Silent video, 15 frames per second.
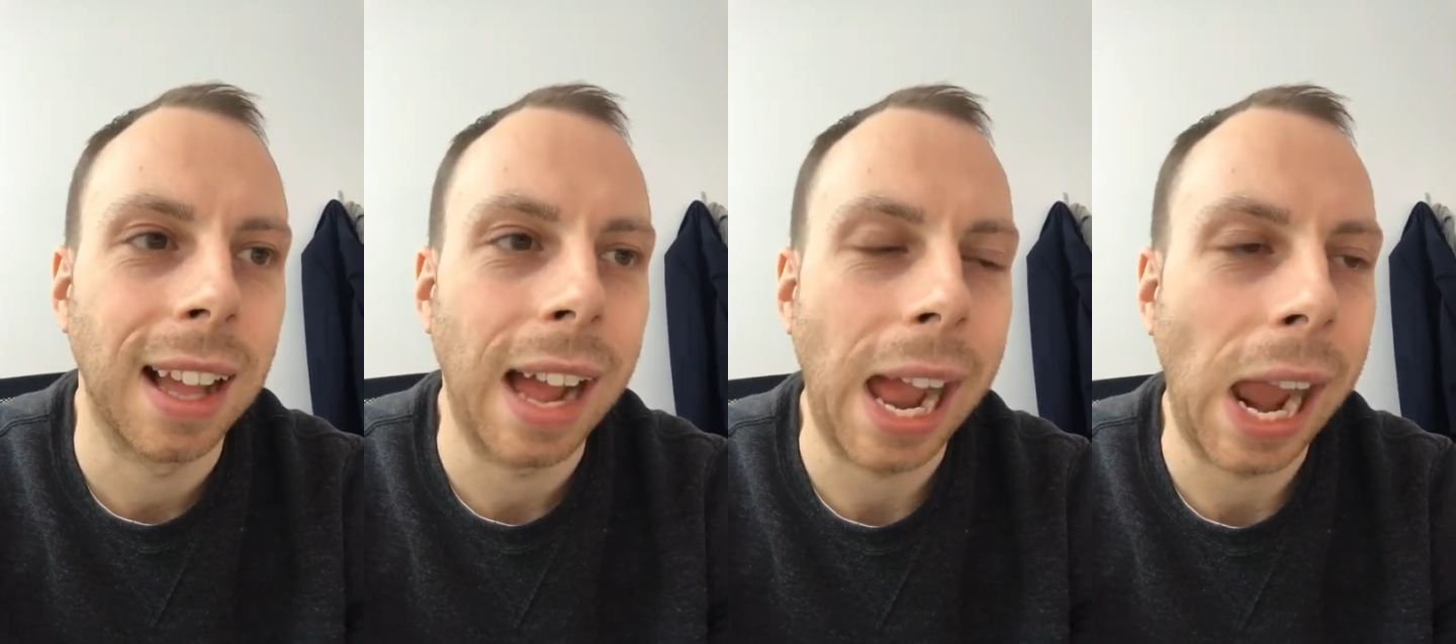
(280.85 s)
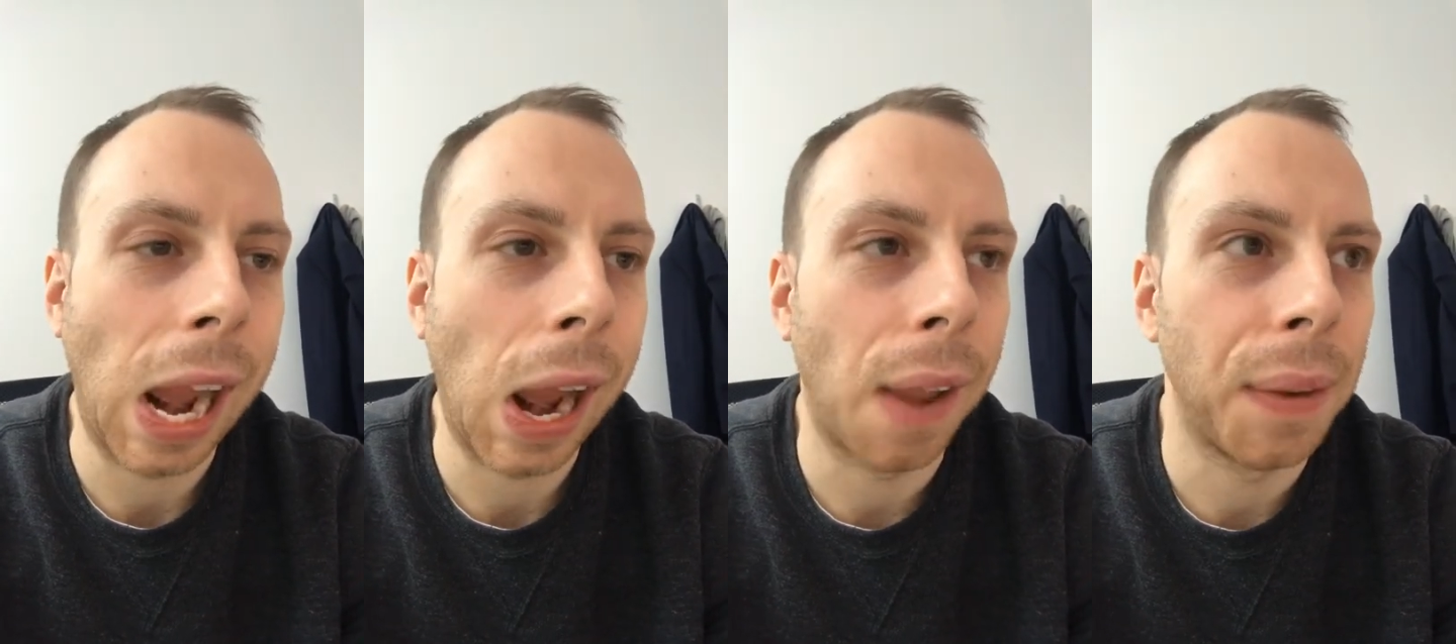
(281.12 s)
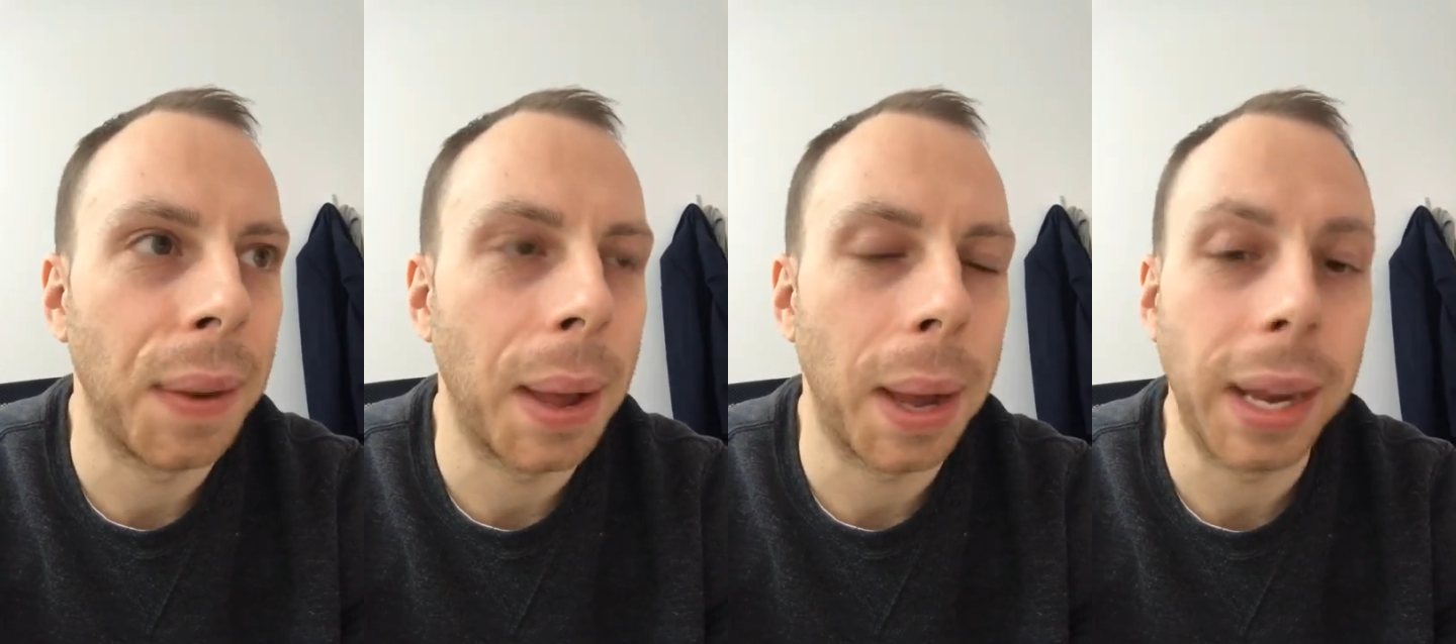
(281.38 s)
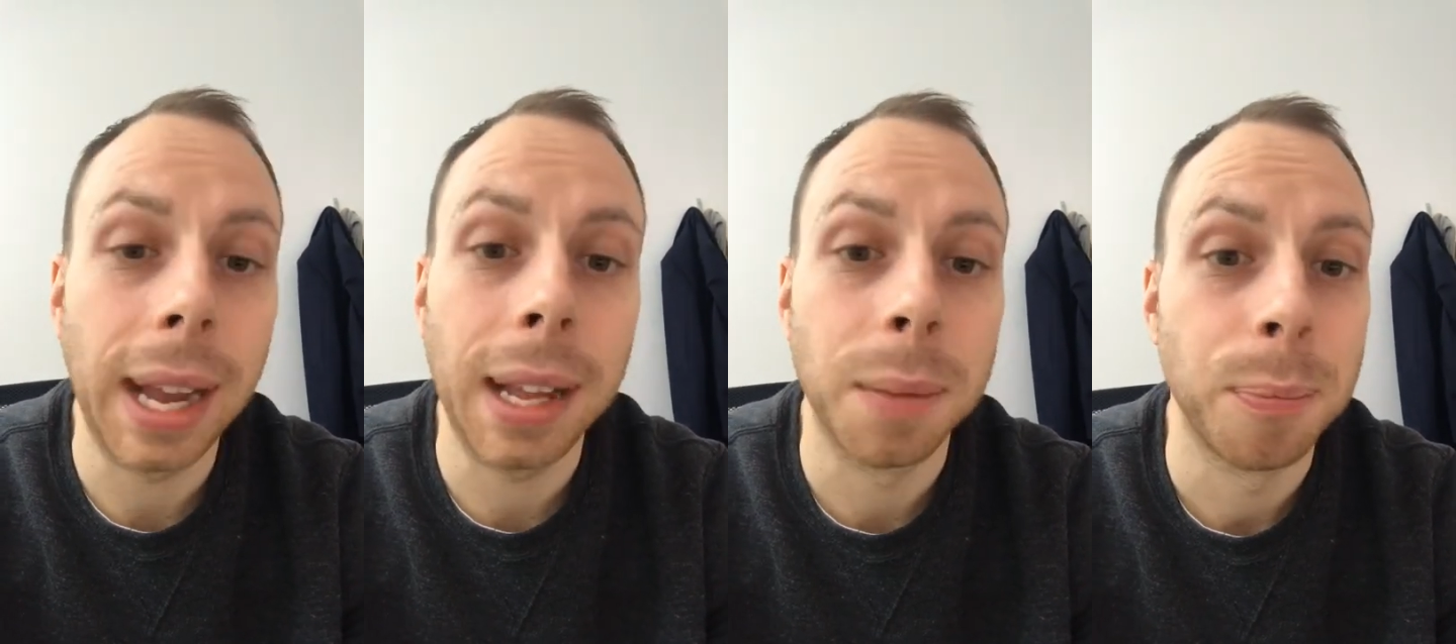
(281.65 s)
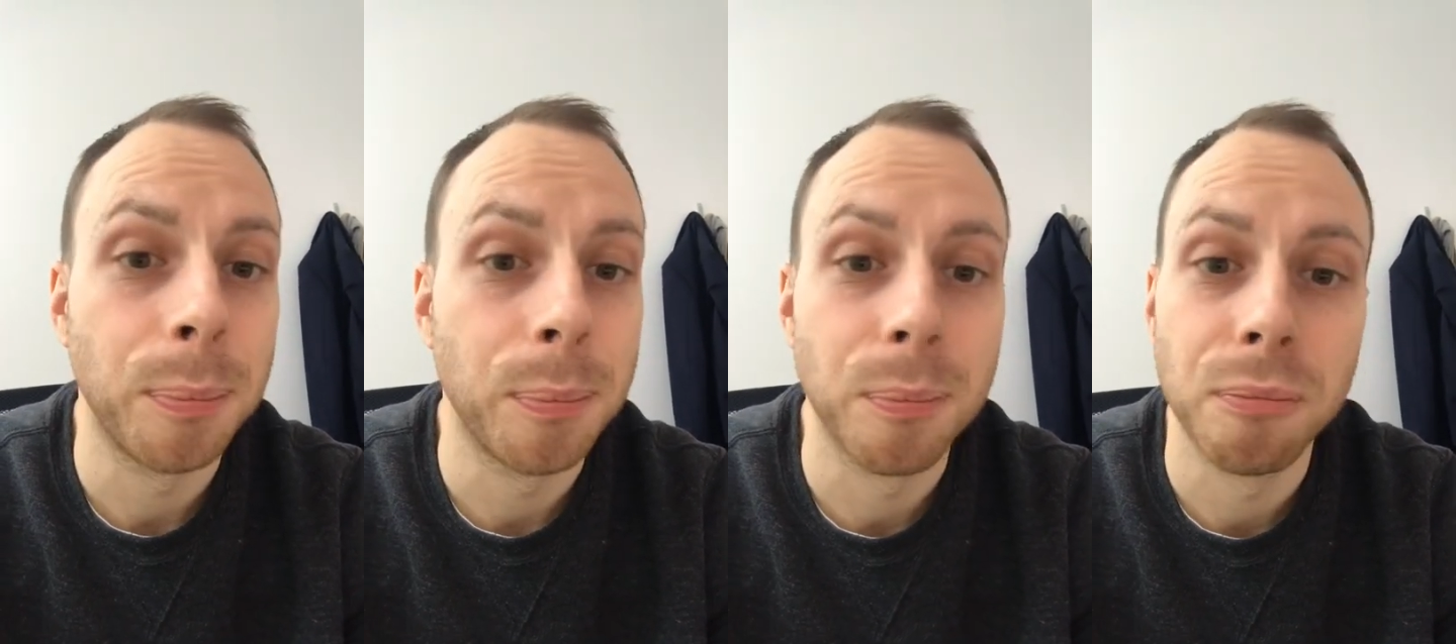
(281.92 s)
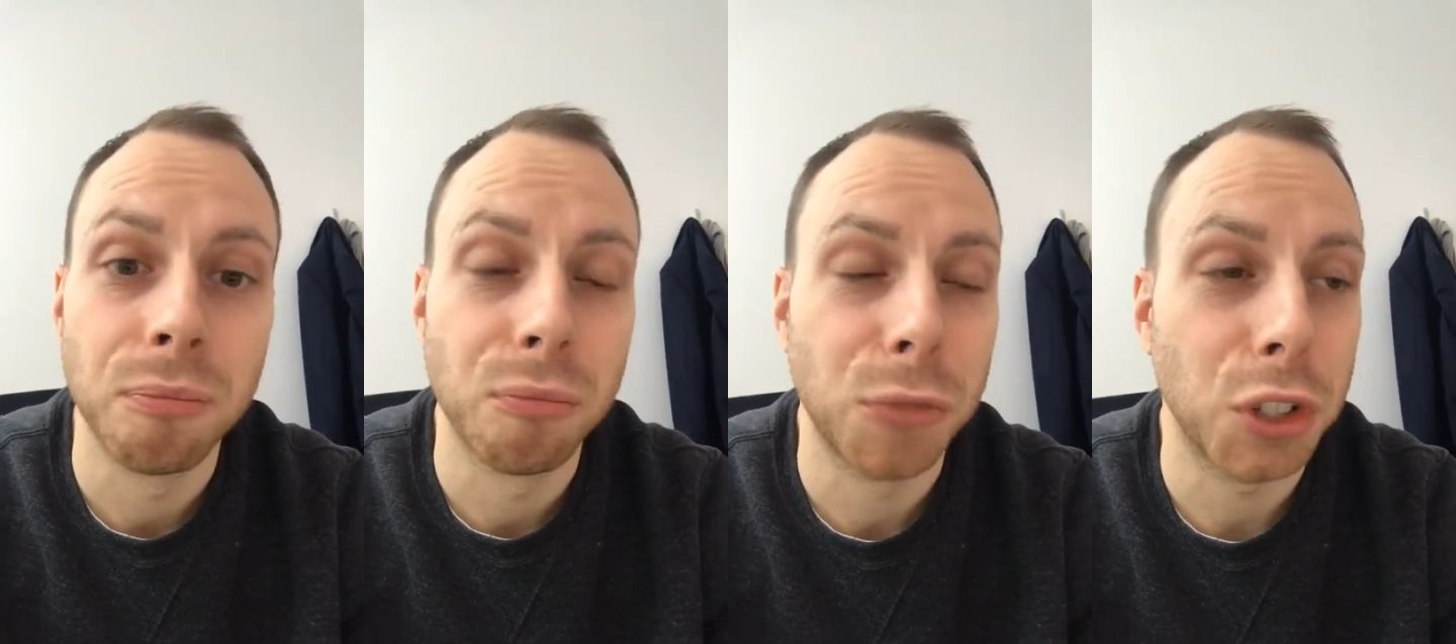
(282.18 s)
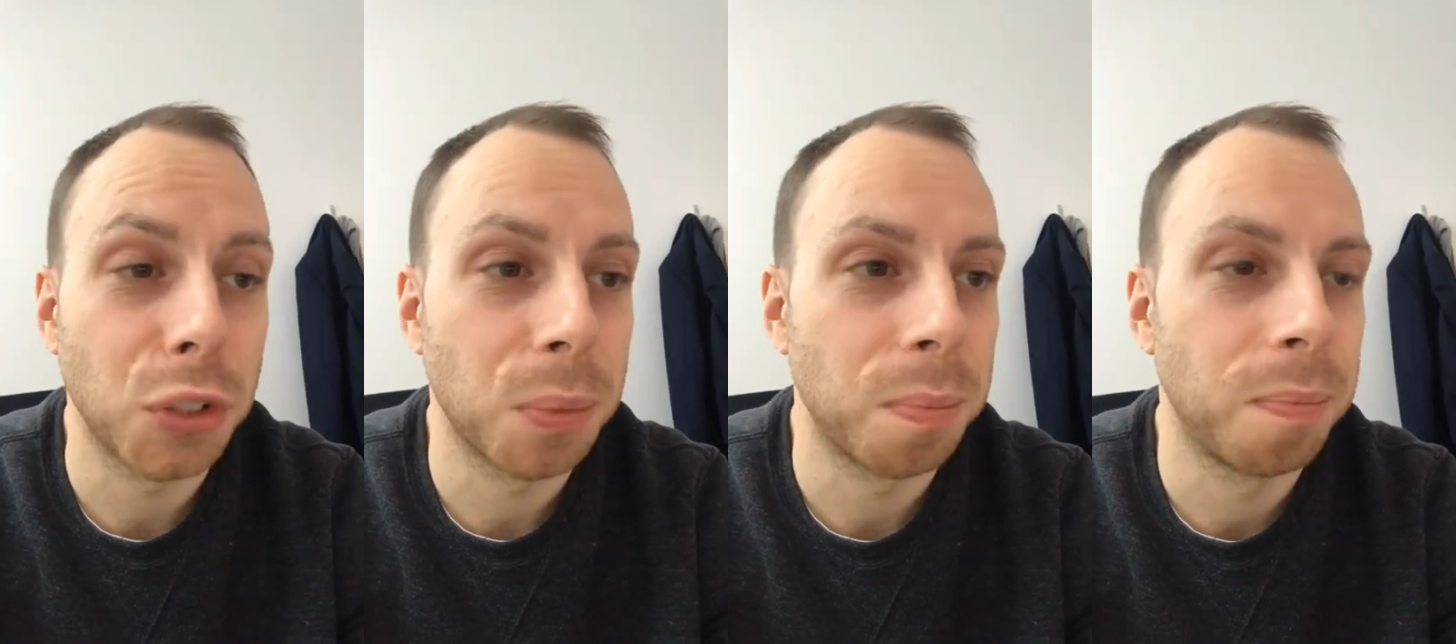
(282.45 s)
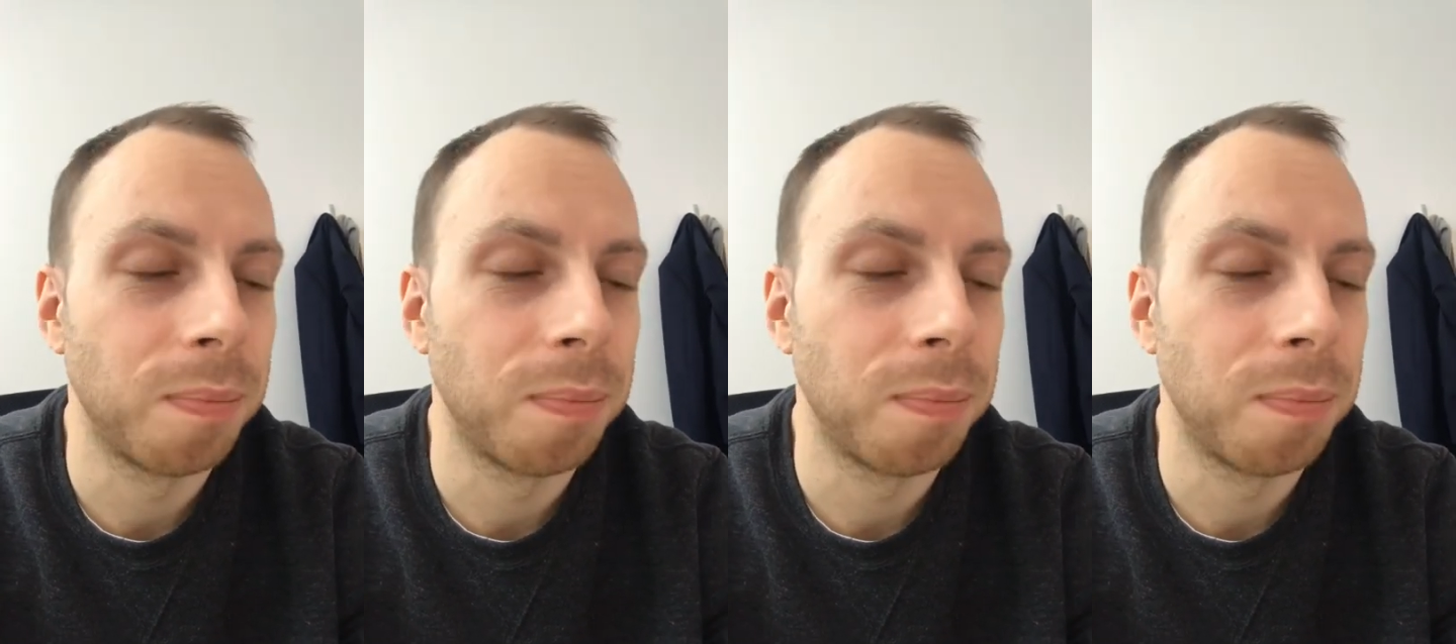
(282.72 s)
And just